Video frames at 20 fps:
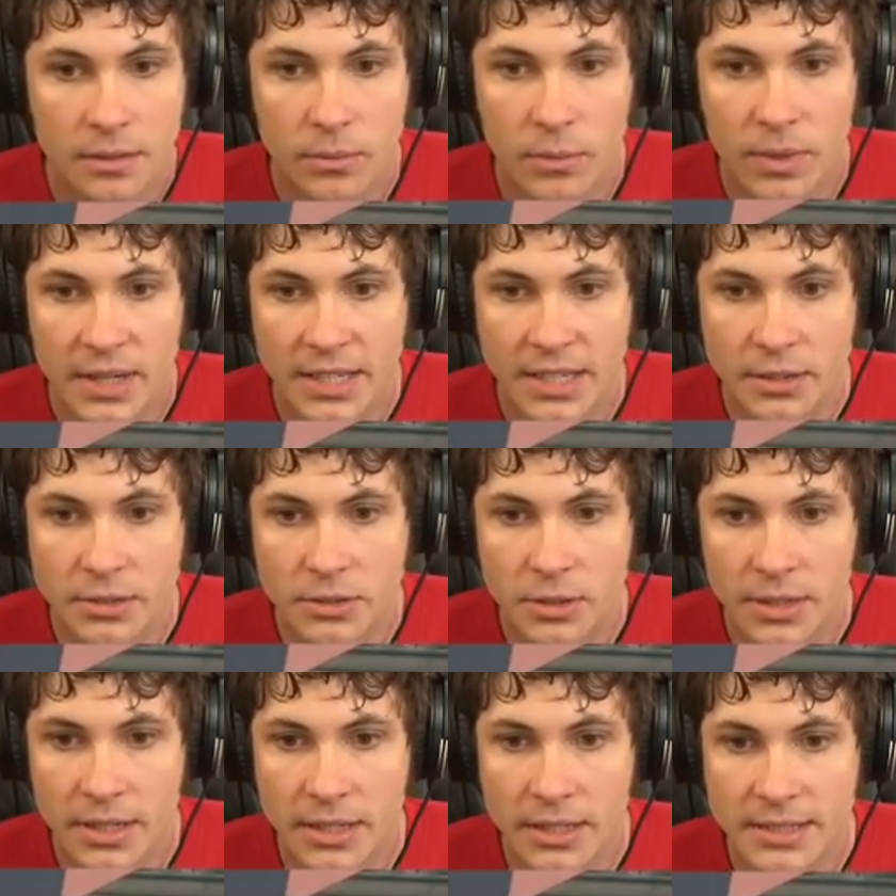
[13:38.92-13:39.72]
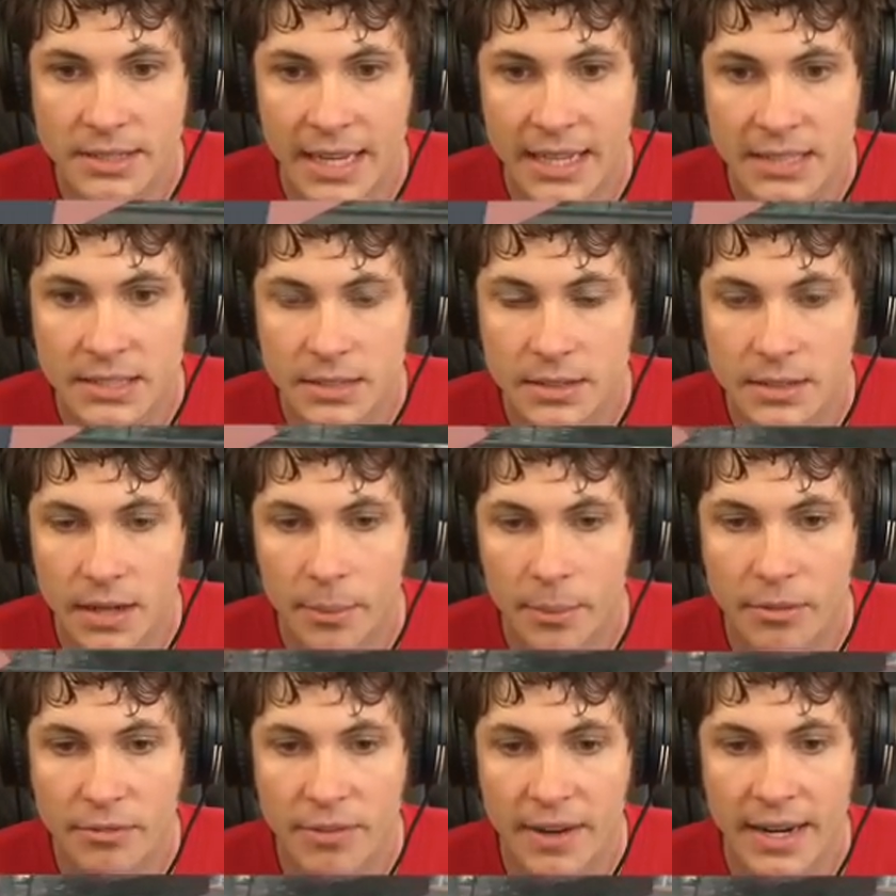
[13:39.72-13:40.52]
What are you doing at the desk, dude?
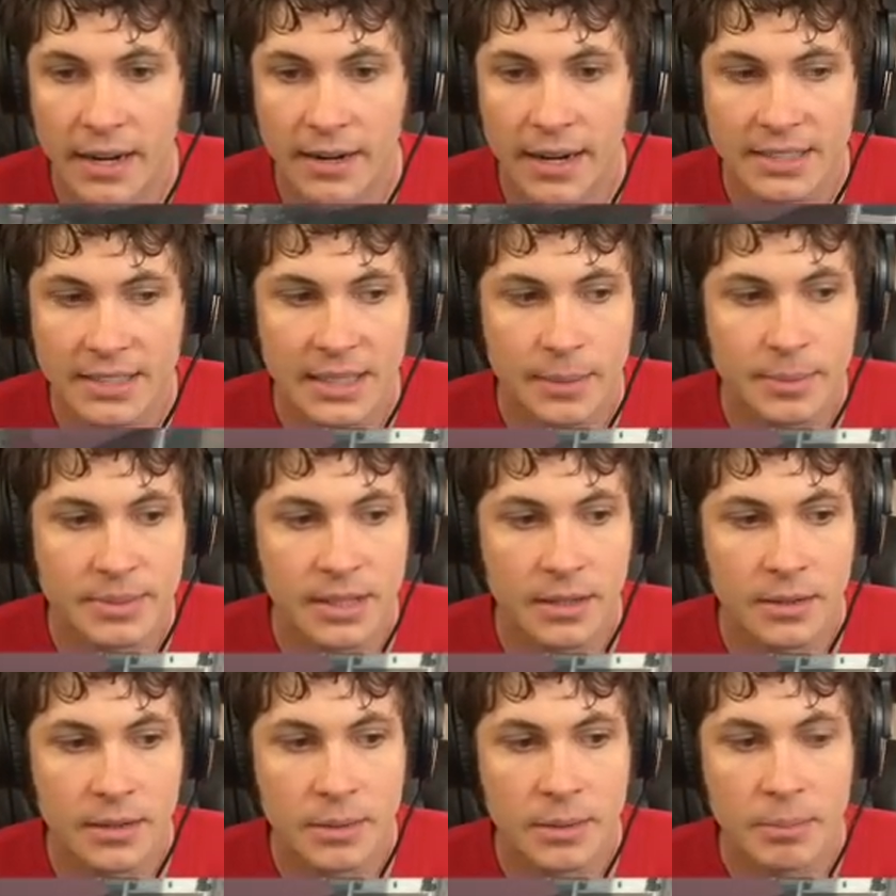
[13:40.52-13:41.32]
I'm gonna find out next episode.